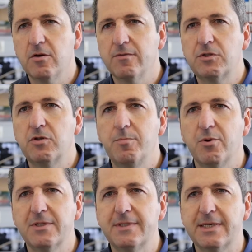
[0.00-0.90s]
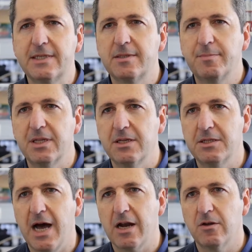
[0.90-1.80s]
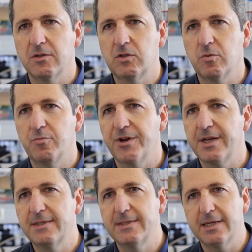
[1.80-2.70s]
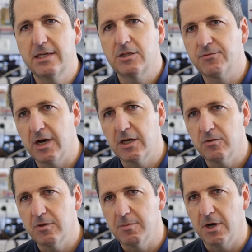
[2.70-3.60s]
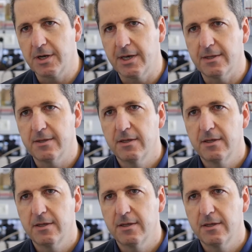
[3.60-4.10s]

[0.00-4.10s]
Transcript: over $2.6 billion to bring a single drug to the market.